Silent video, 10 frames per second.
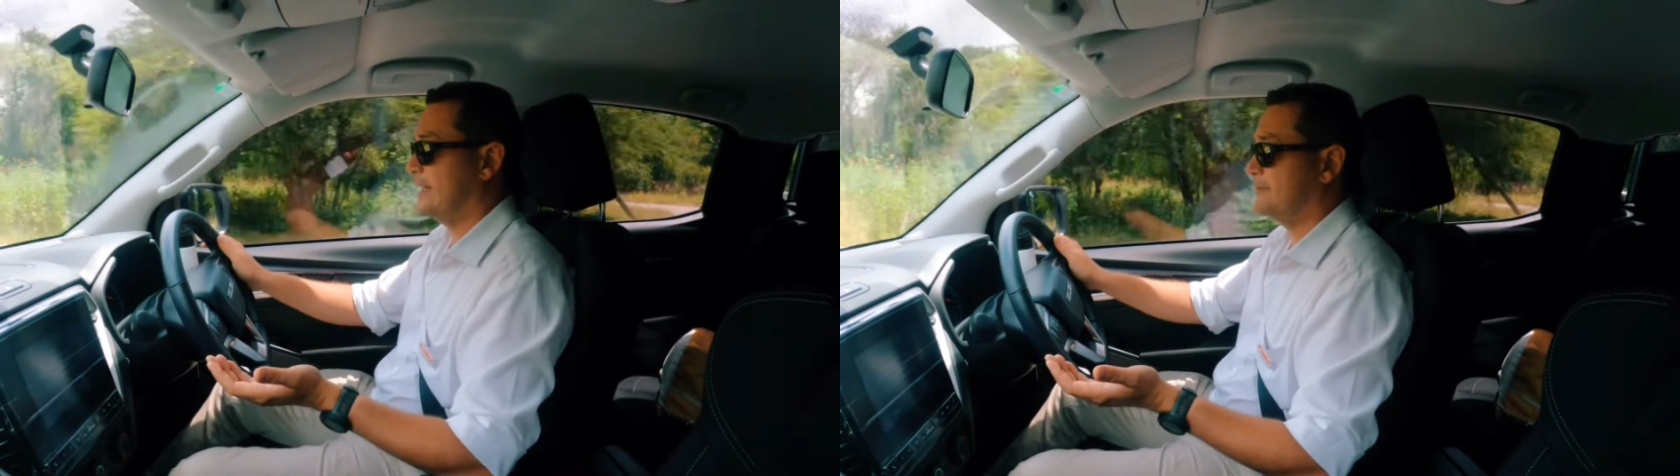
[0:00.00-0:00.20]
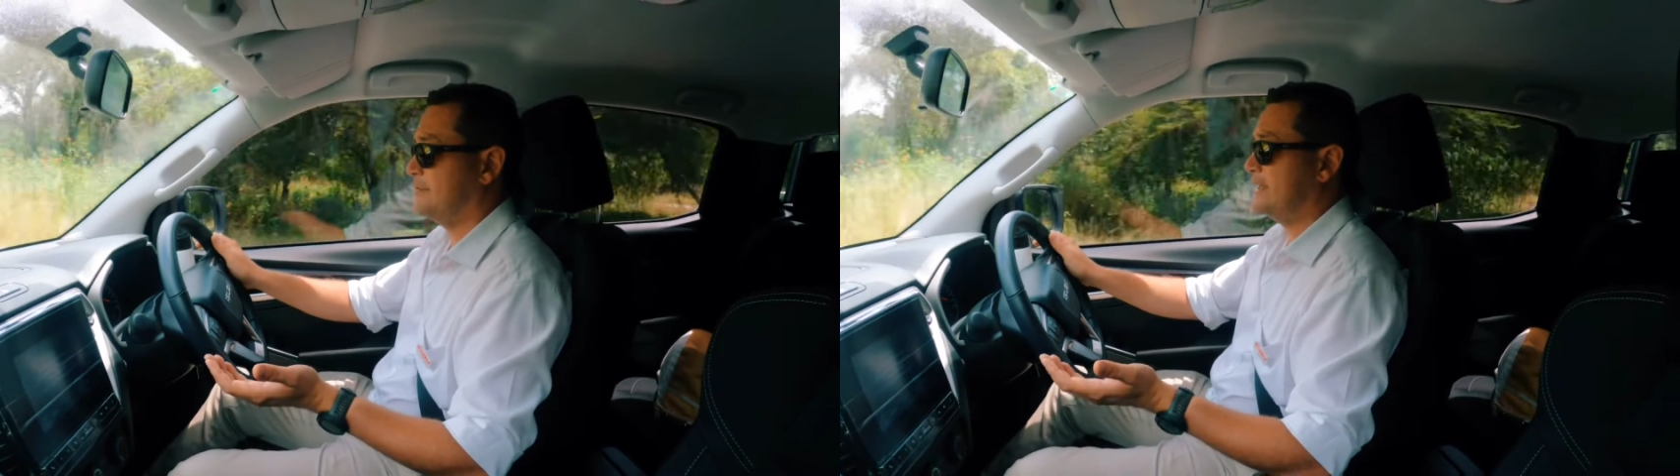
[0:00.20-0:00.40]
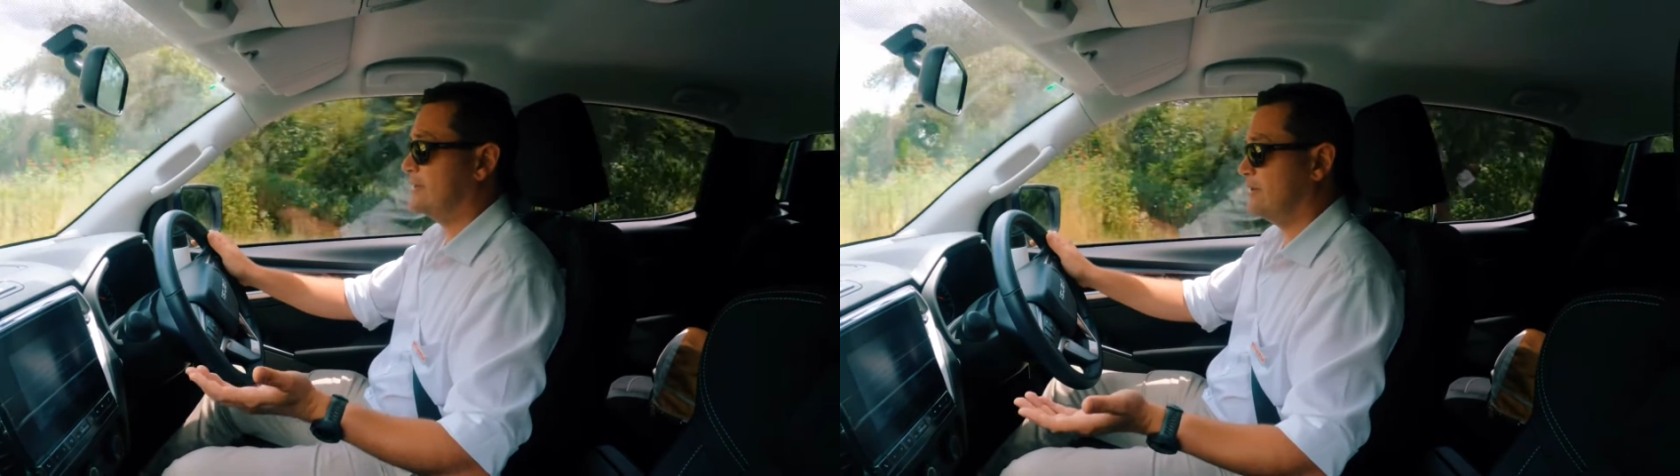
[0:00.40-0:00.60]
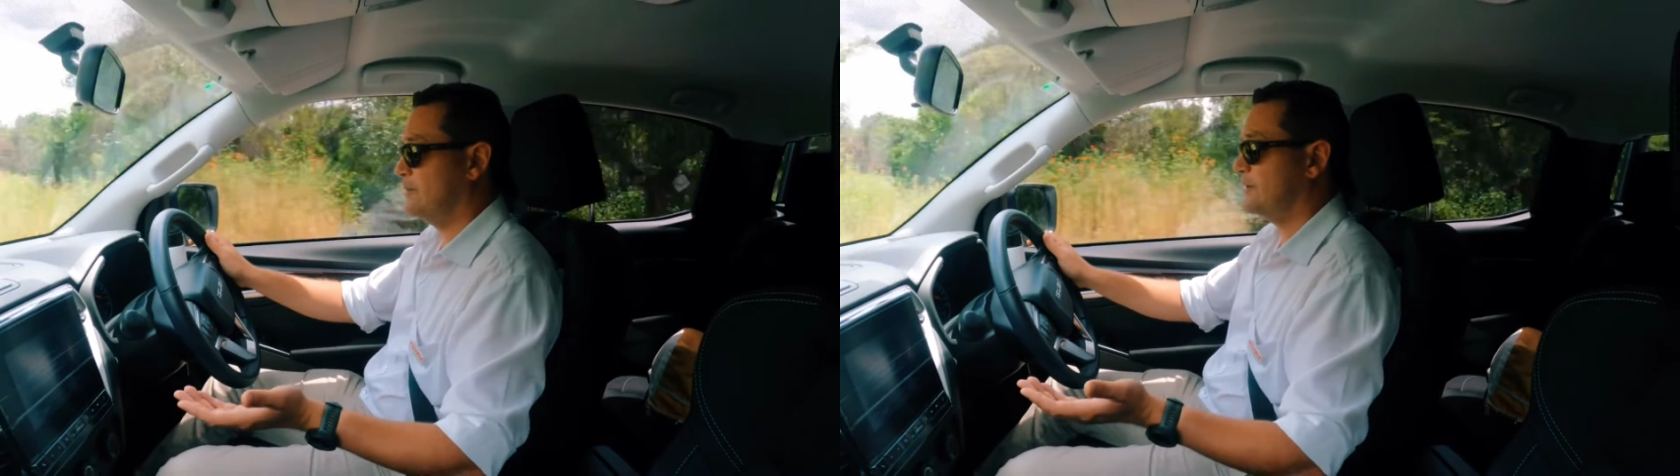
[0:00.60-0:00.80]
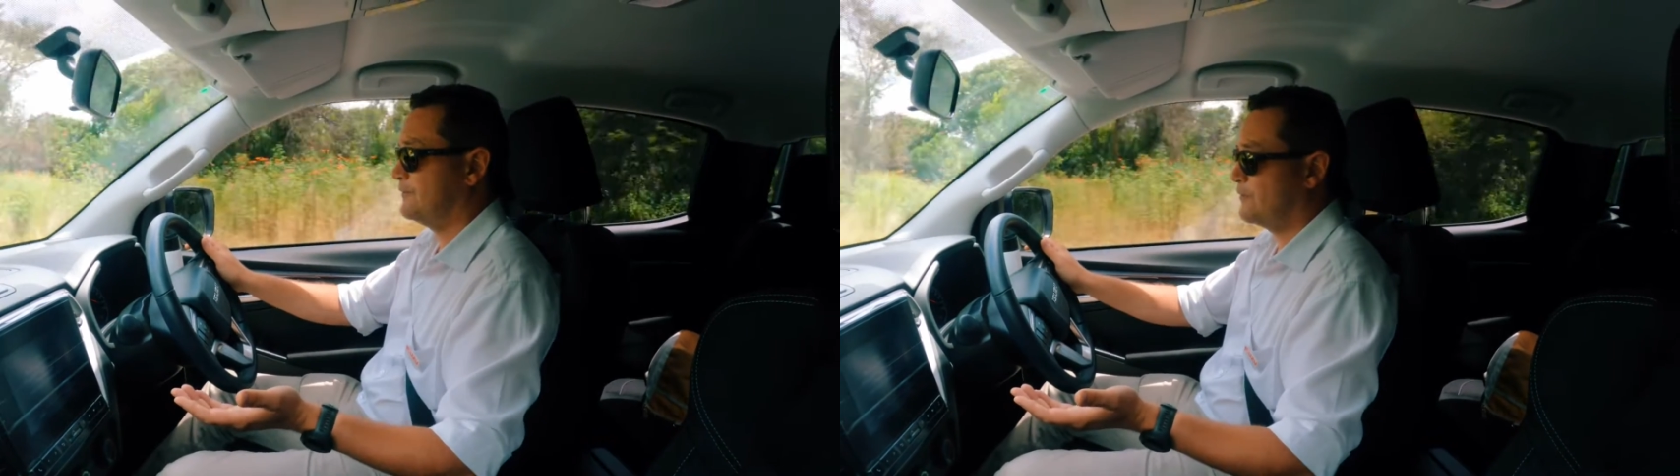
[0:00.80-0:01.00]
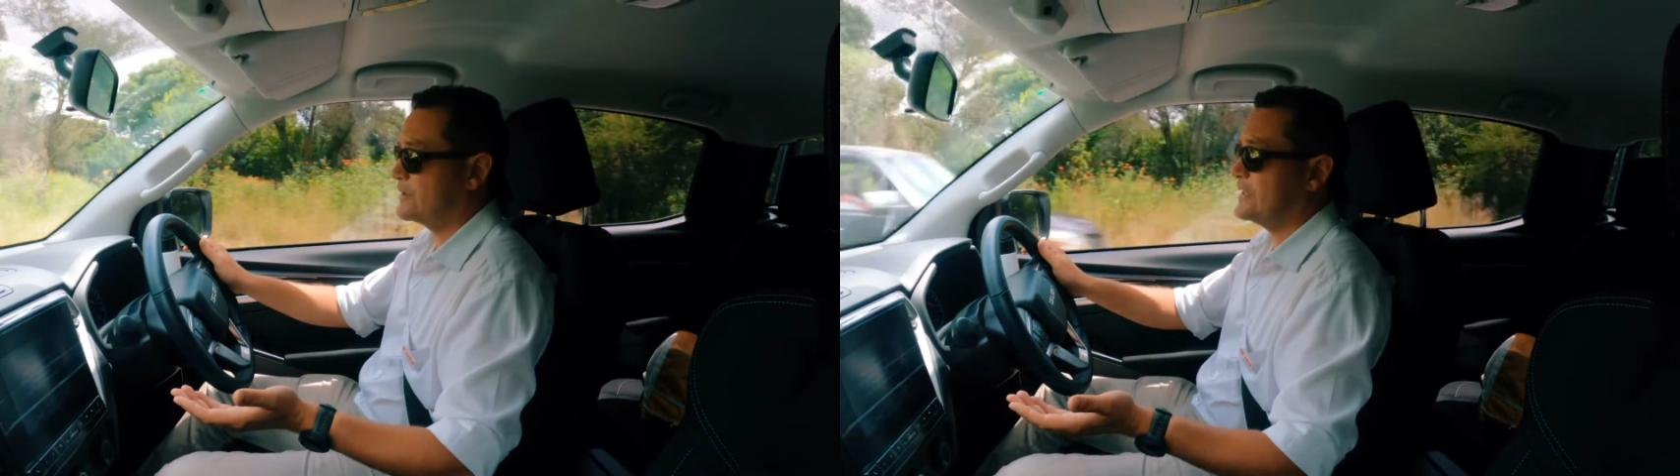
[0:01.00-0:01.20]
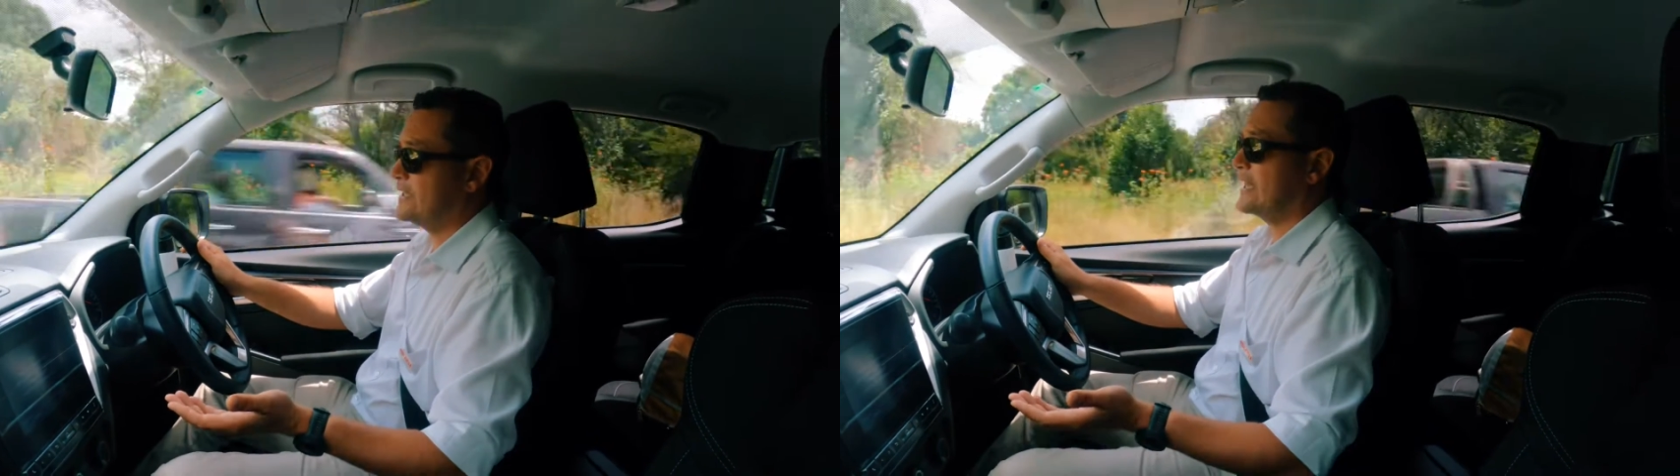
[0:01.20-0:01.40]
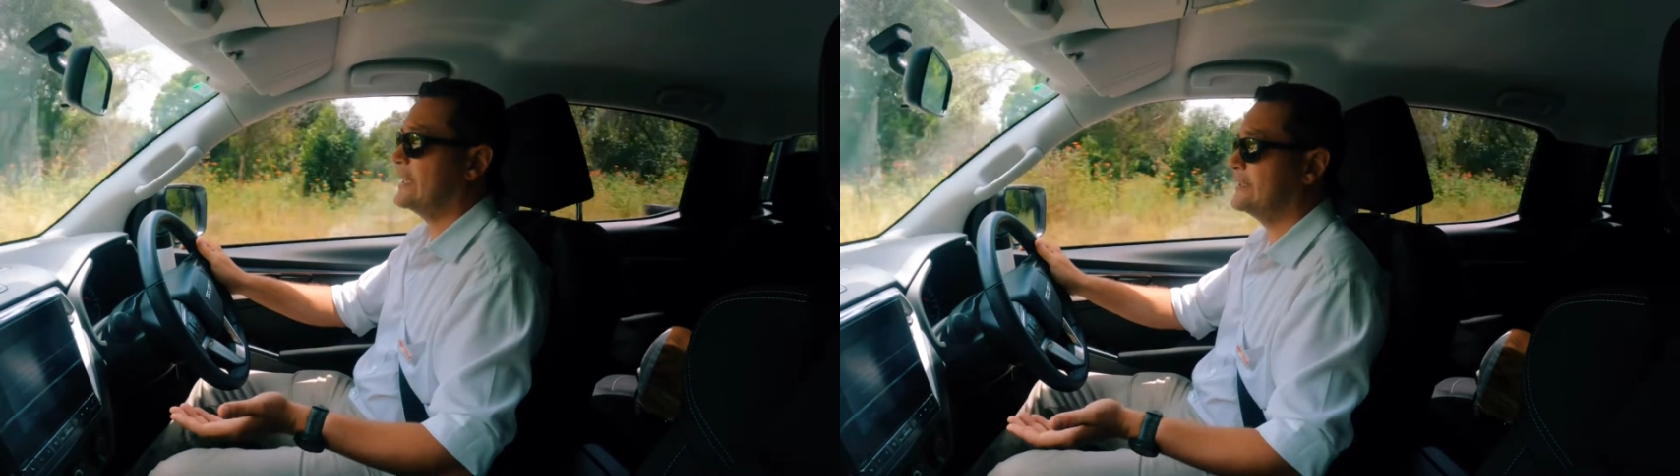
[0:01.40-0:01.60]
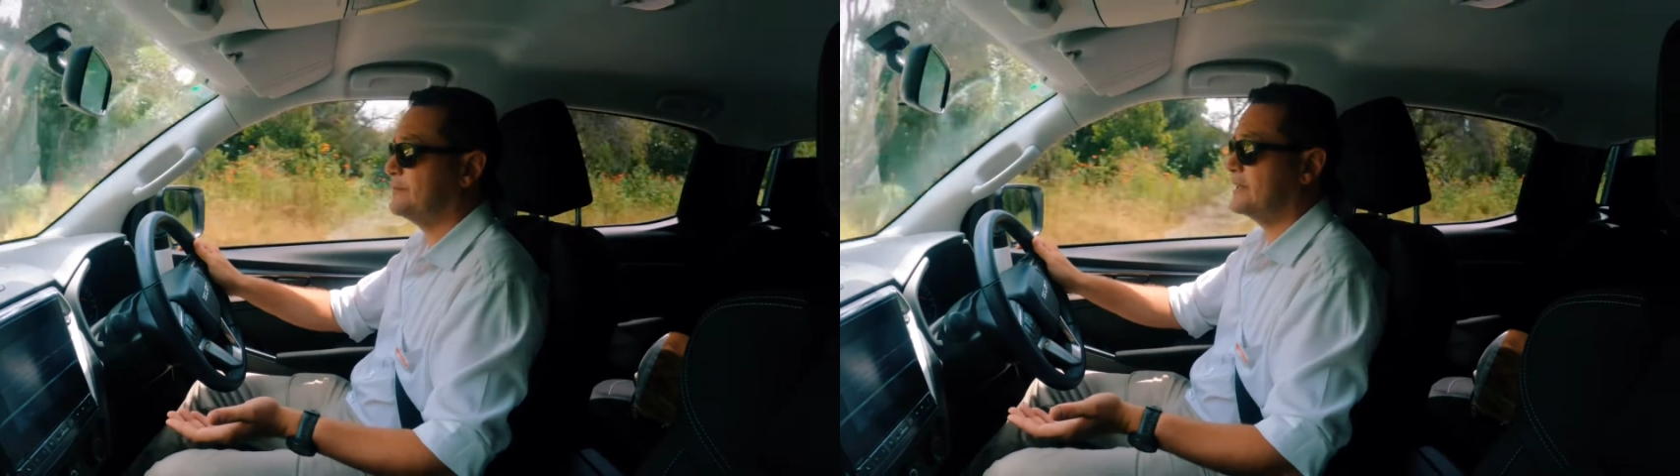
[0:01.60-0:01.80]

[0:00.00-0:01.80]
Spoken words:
k's per liter, almost 14 k's